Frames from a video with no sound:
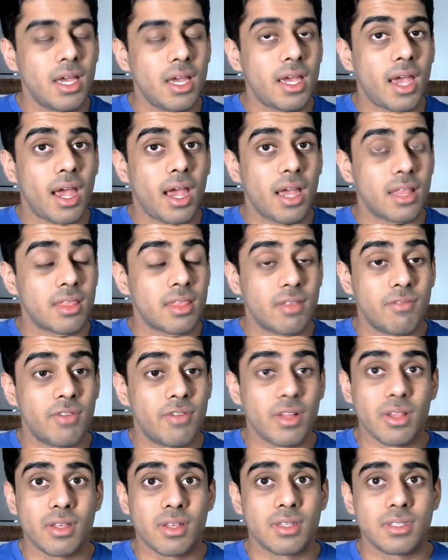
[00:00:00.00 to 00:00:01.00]
And the
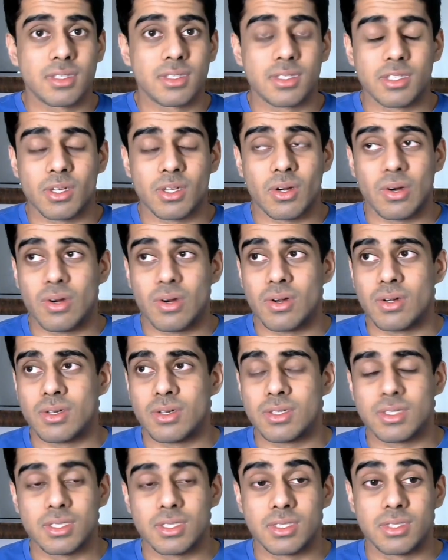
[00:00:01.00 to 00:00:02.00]
villains
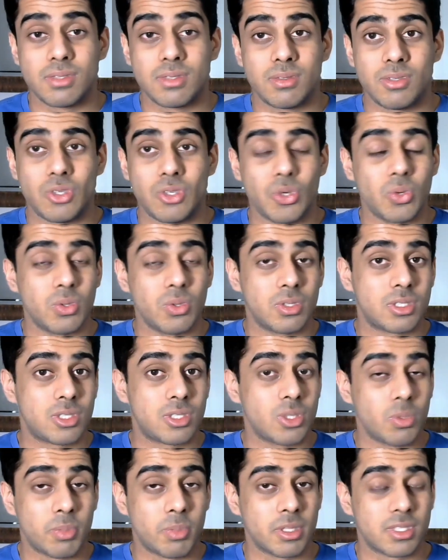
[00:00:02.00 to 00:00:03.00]
just do
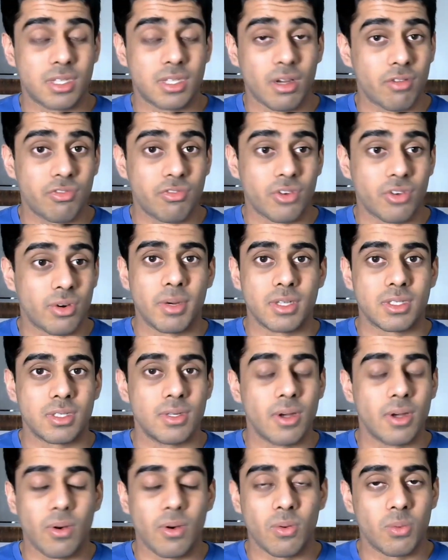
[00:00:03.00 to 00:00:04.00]
stupid stuff for
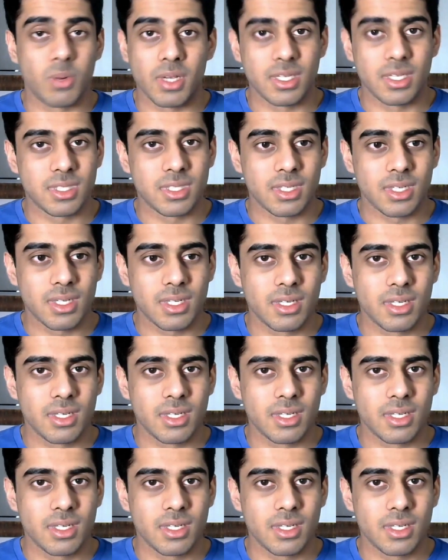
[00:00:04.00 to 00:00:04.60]
no reason.